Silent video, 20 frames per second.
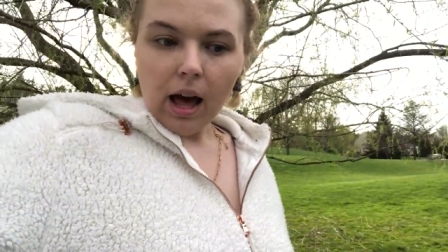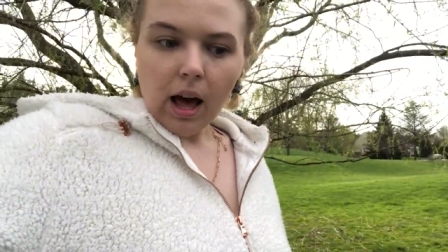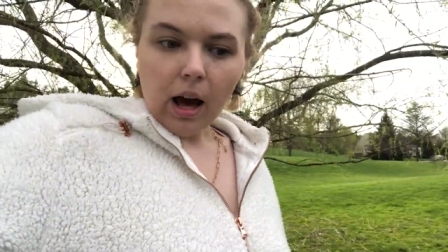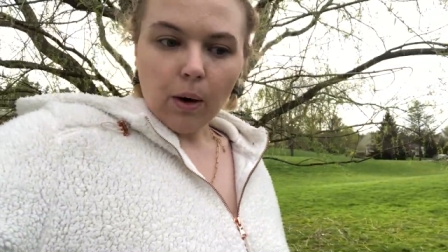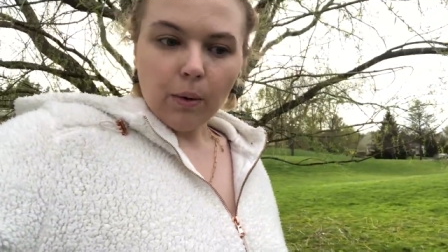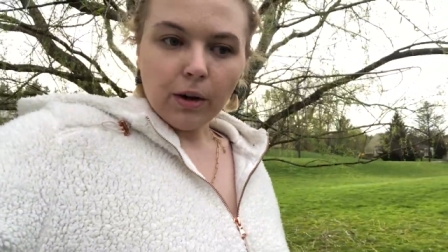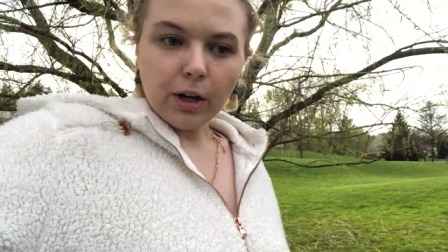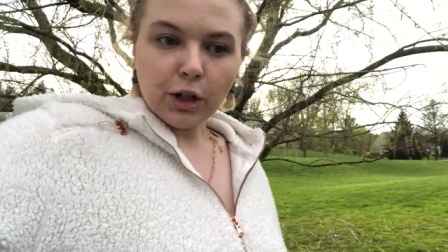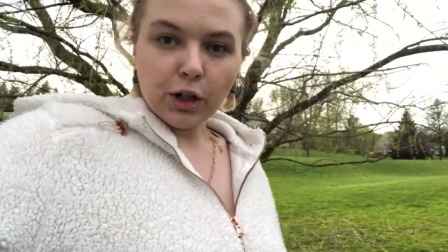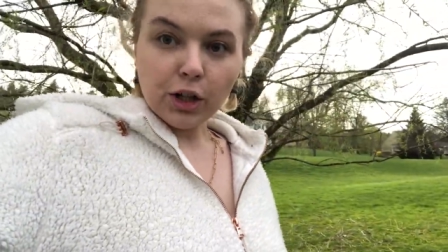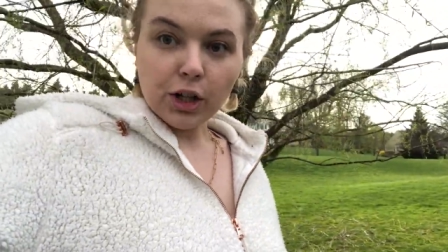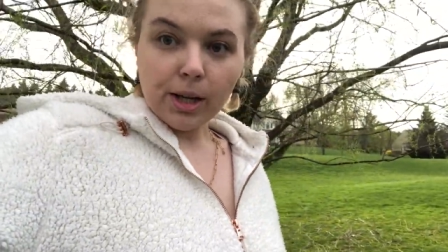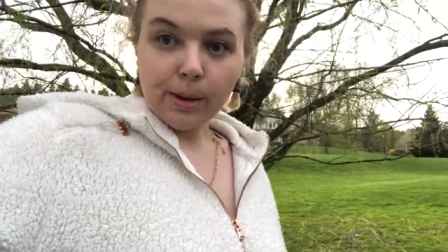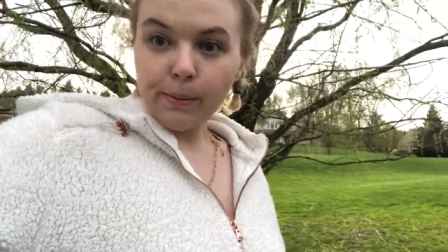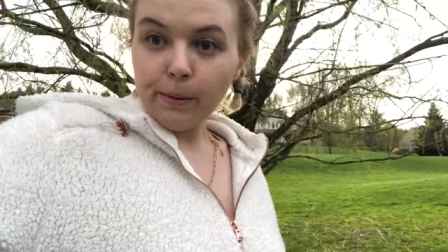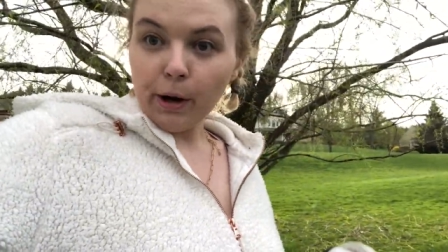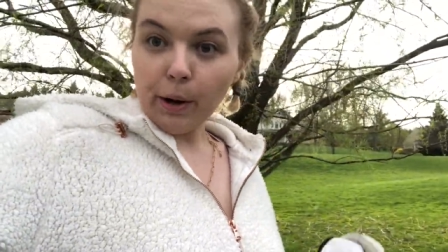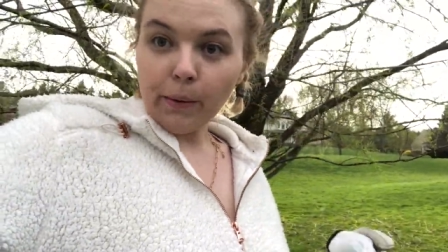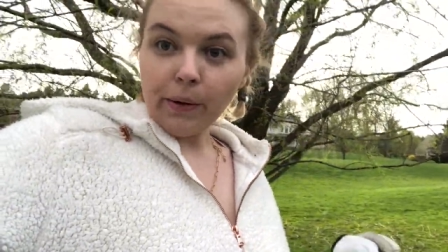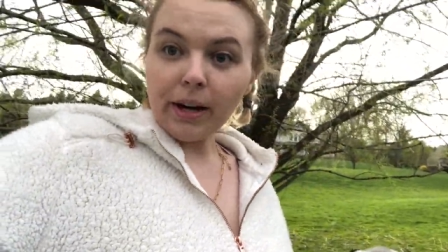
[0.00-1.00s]
I want to keep
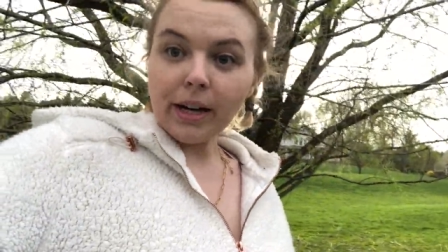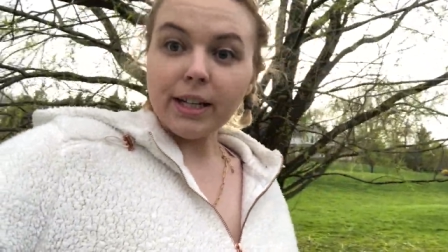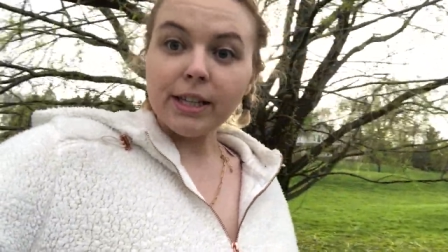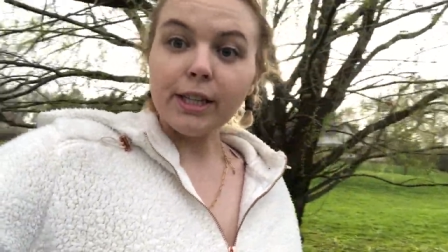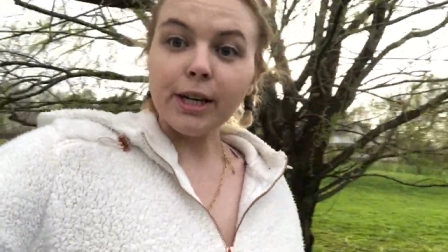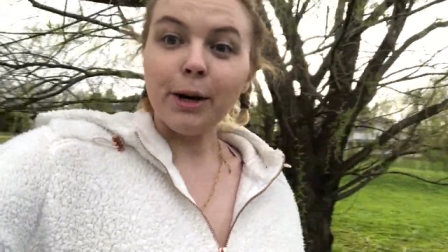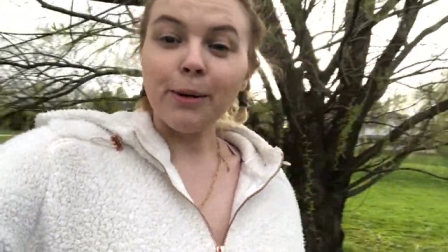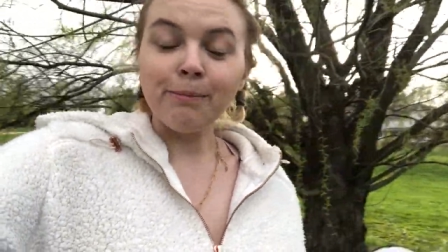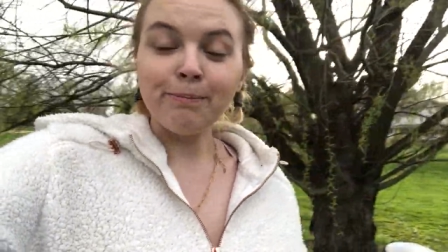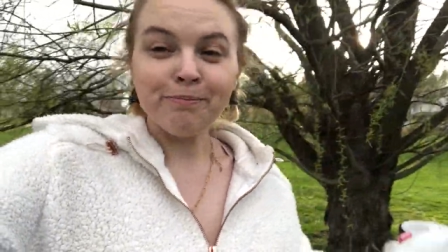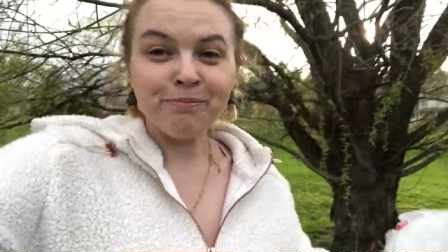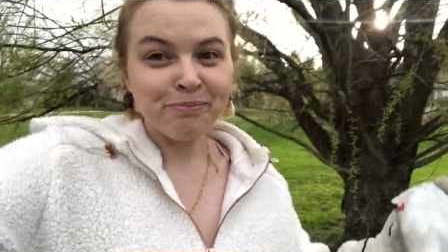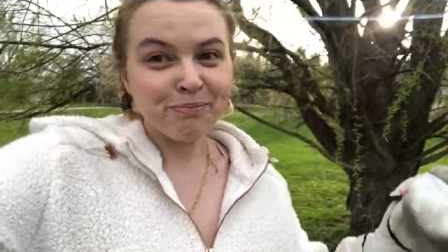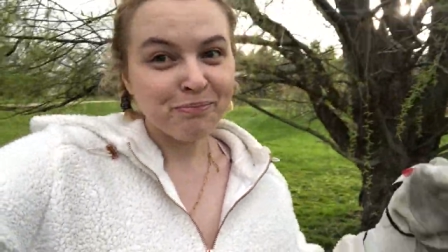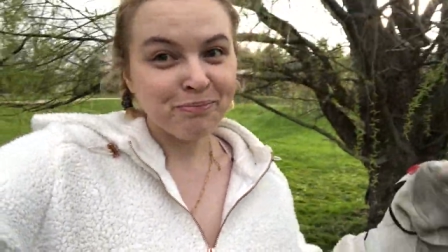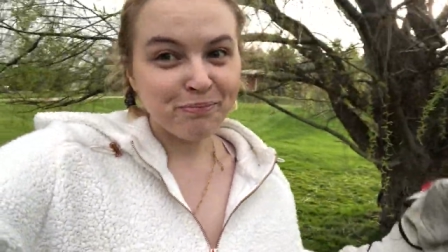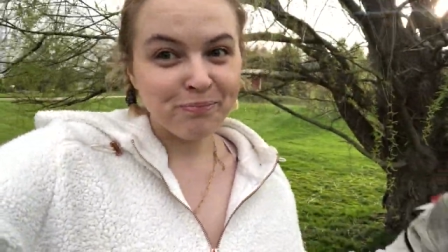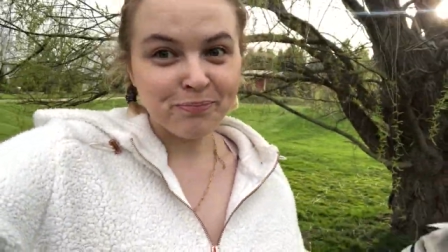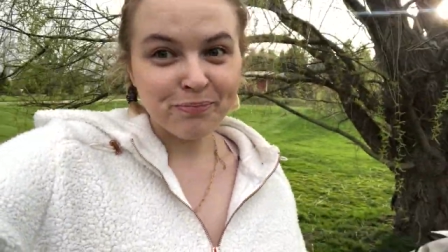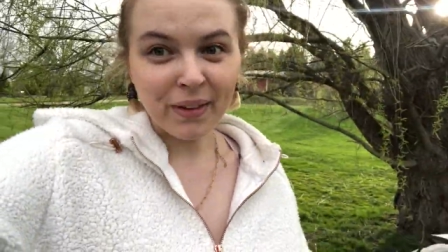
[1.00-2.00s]
going, so
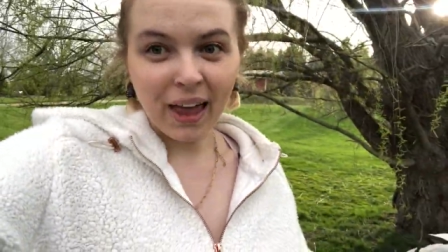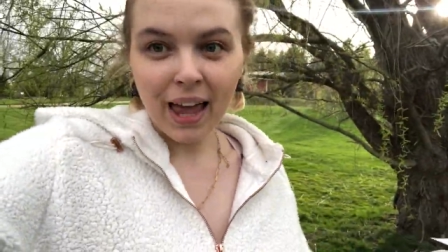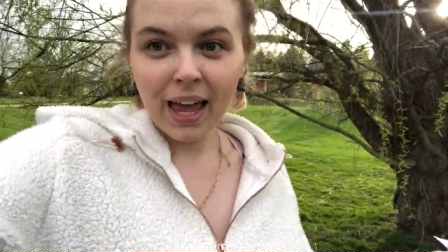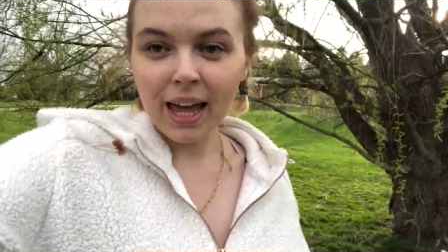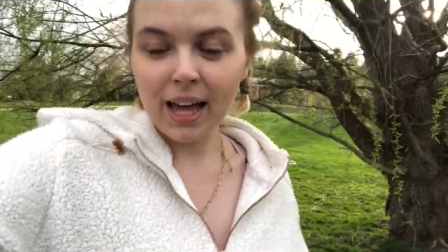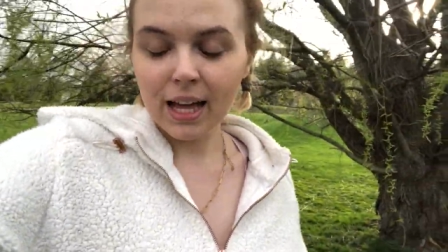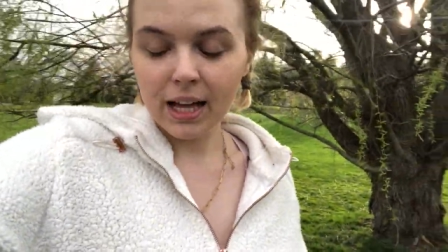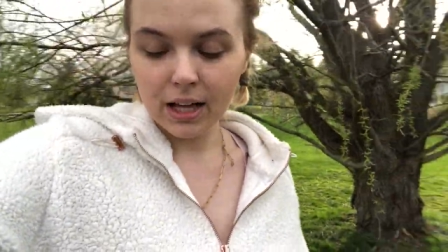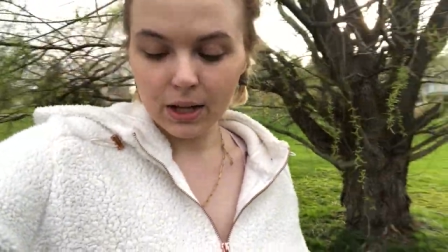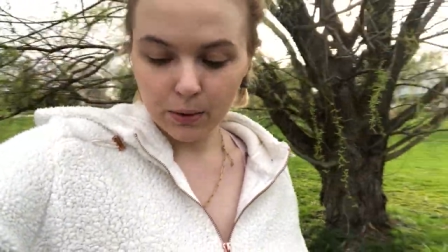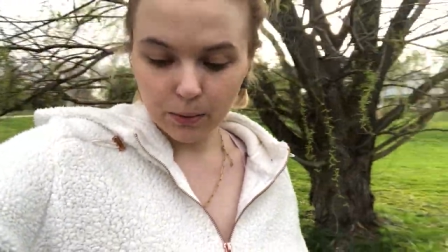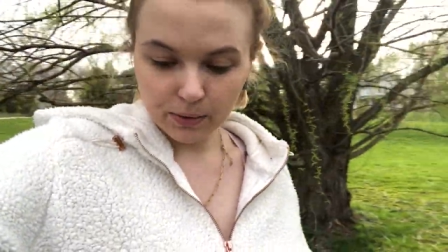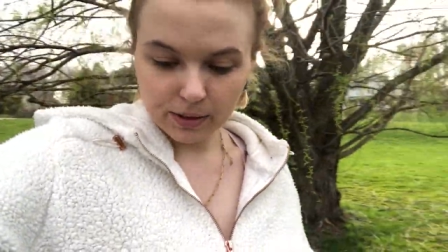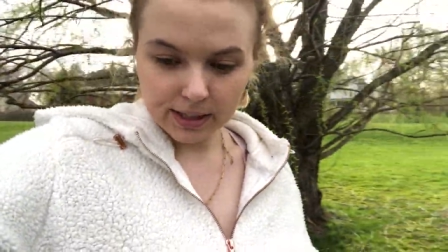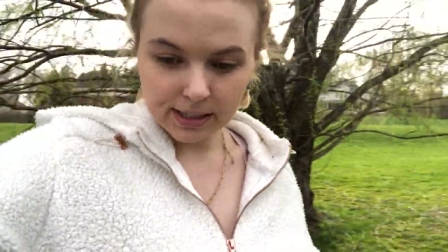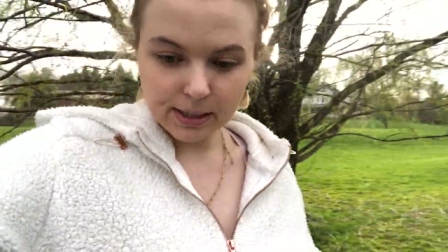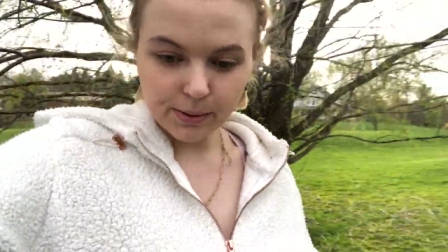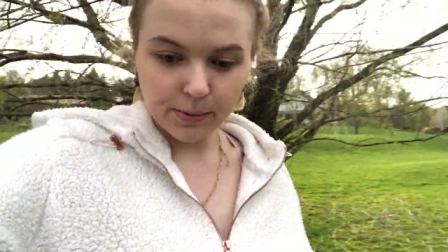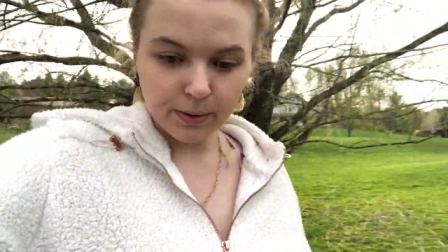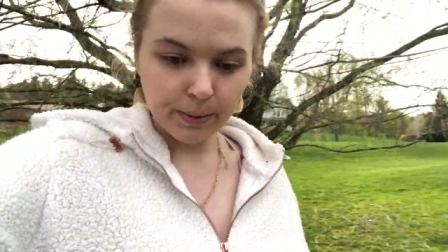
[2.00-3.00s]
we'll
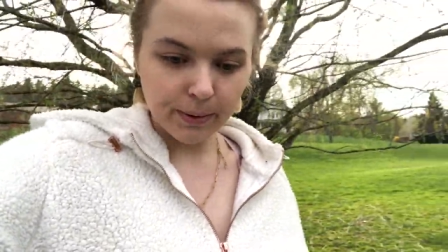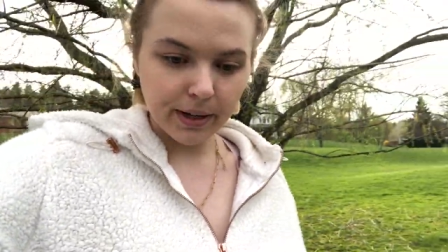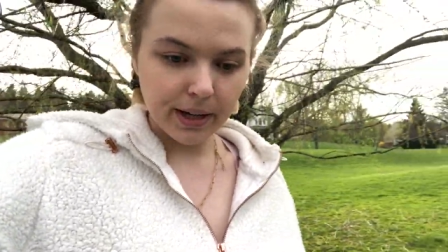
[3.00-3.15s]
see what we